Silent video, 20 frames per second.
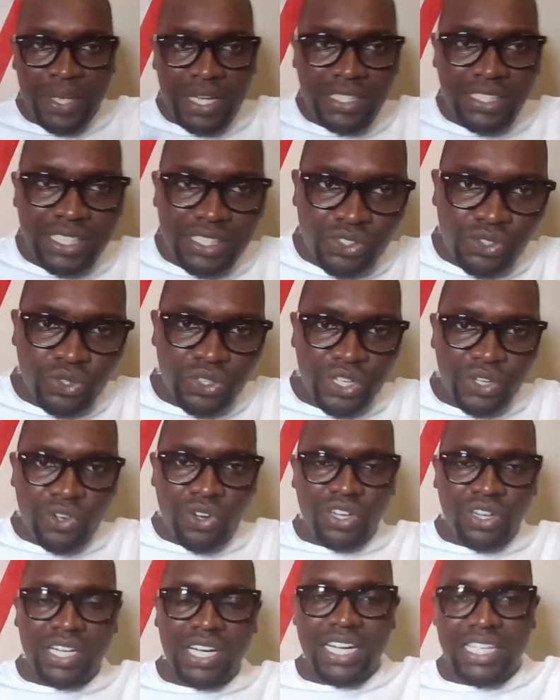here just to
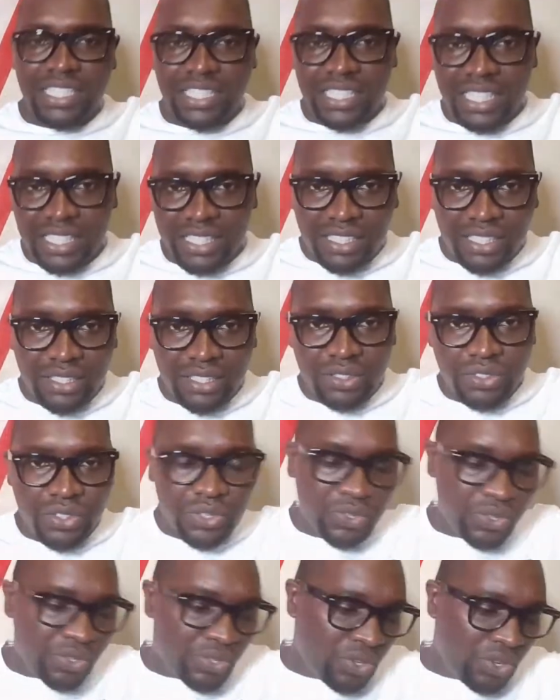recognize and,
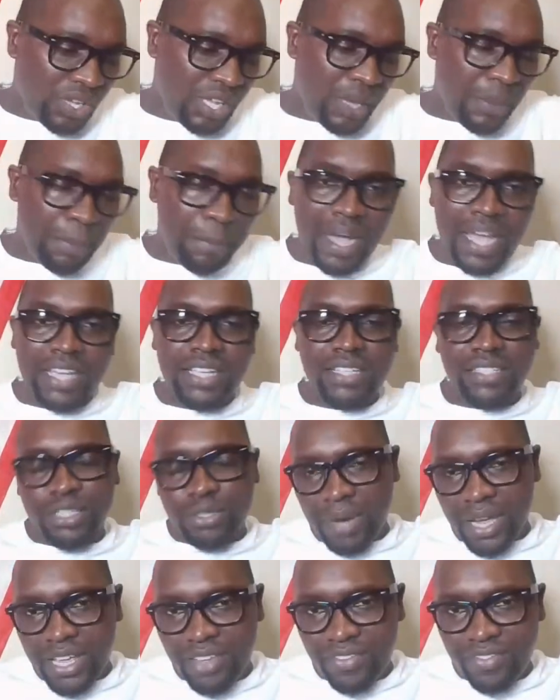you know,
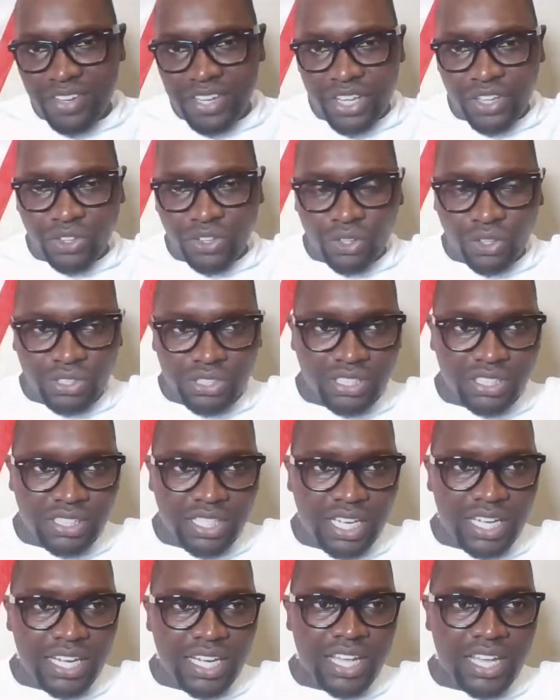it's my evening
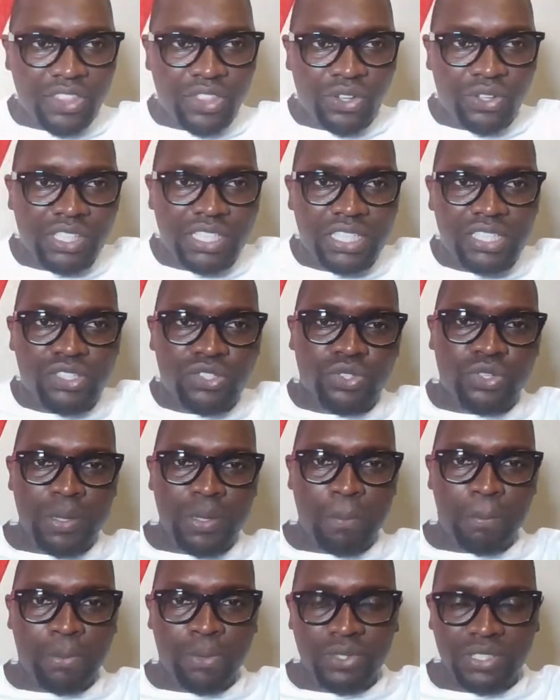thoughts. I thought it's
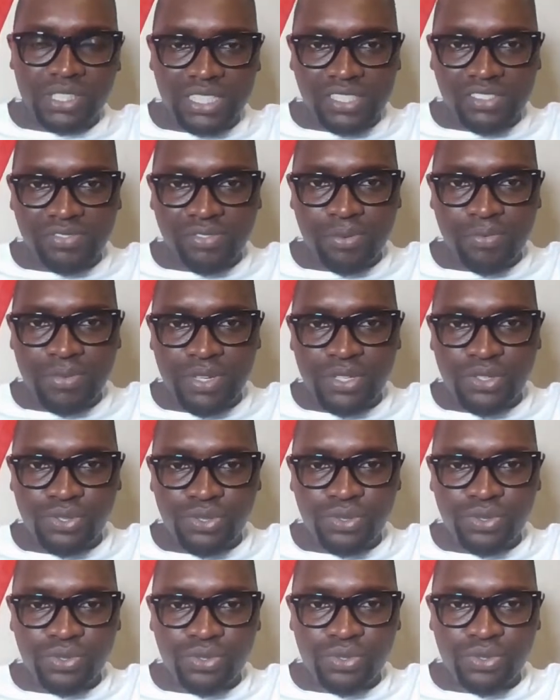important for me
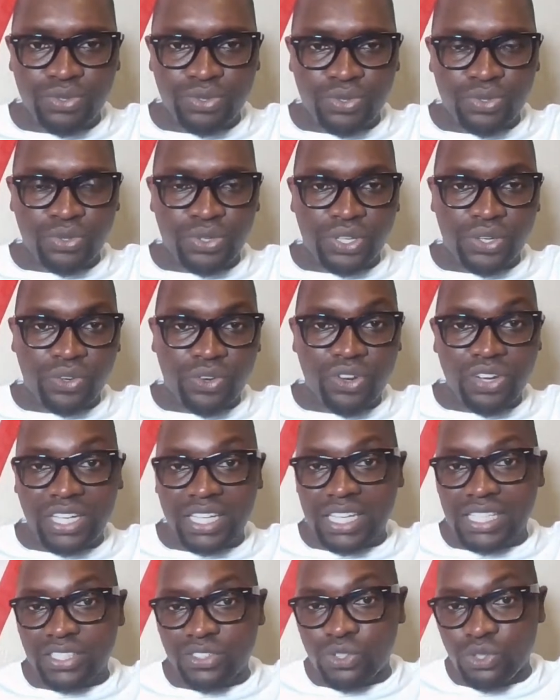to
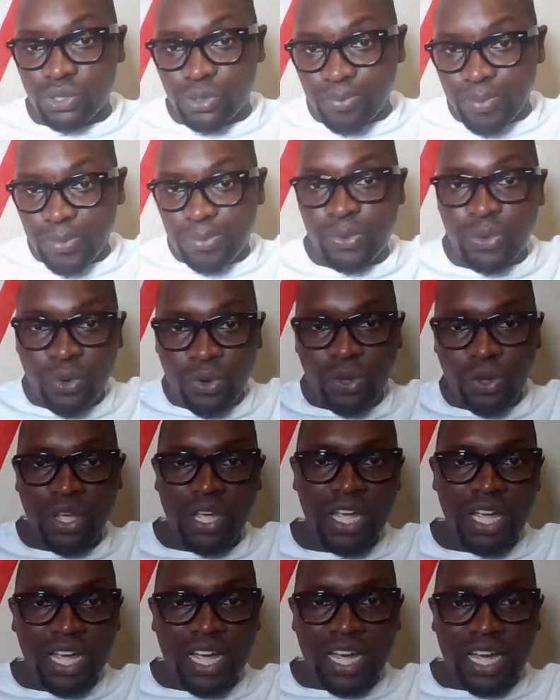recognize those people,
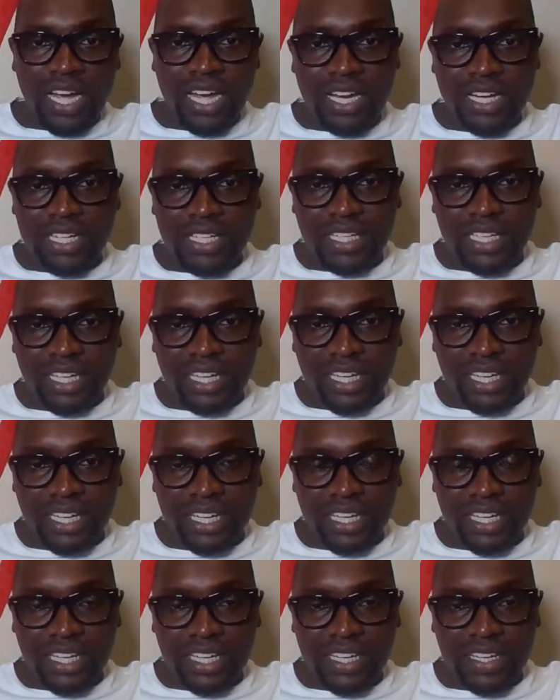and
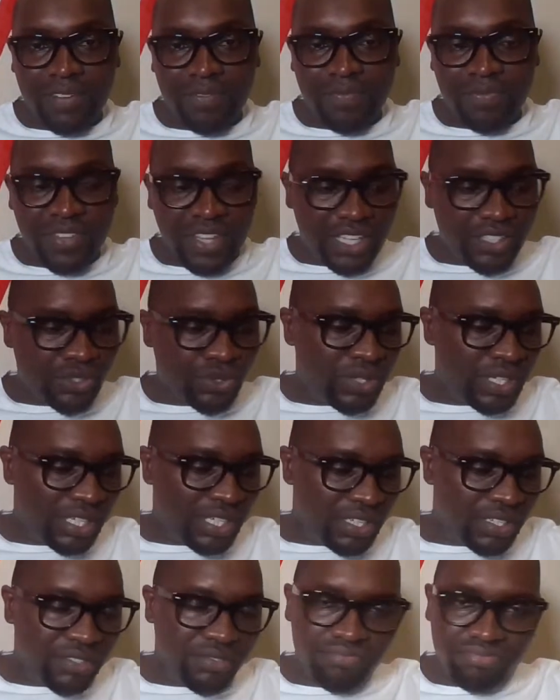as
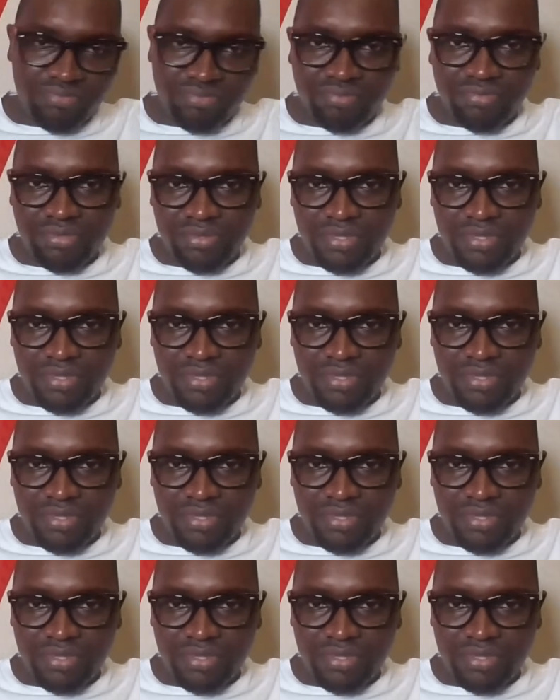we